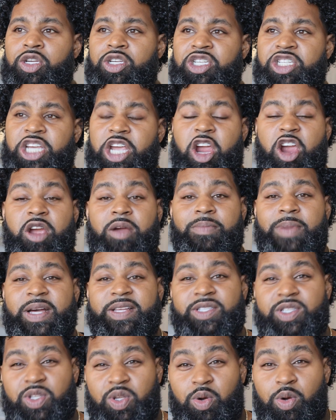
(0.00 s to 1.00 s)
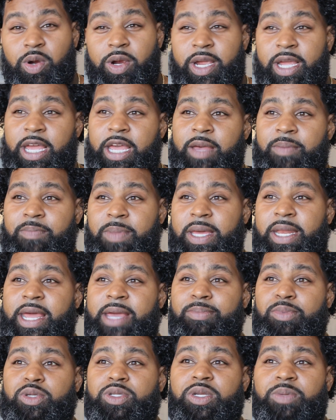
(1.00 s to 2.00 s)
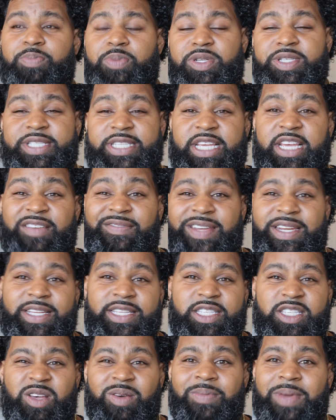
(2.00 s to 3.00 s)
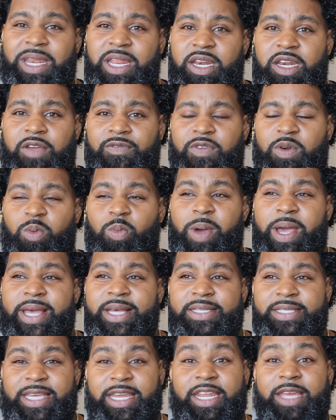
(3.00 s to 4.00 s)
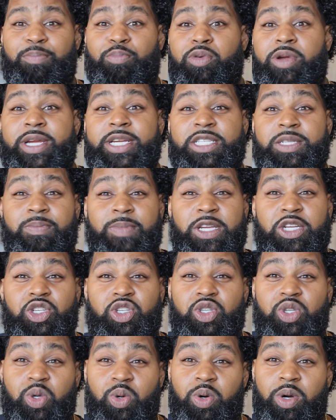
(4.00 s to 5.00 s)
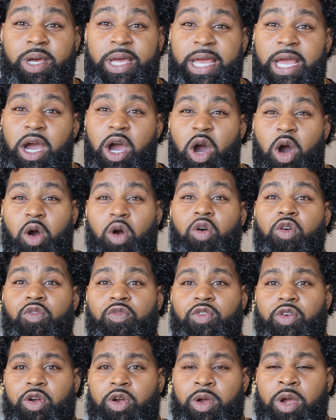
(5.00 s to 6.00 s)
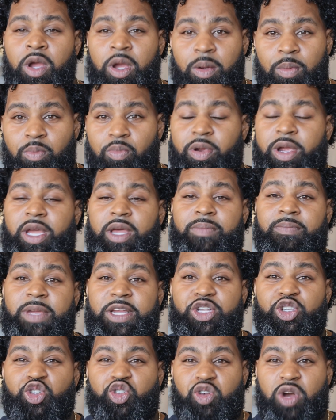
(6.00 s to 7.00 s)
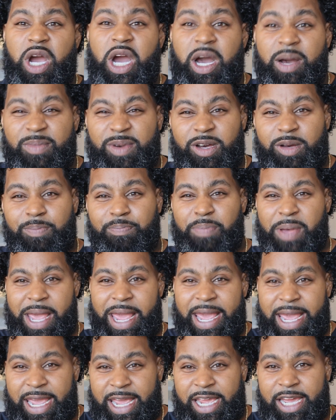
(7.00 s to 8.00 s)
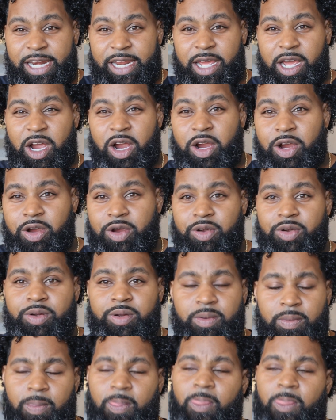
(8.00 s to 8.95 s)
sharing my story and being able to perceive it in so many different ways that it brings me joy over bringing me trauma, pain, and hurt.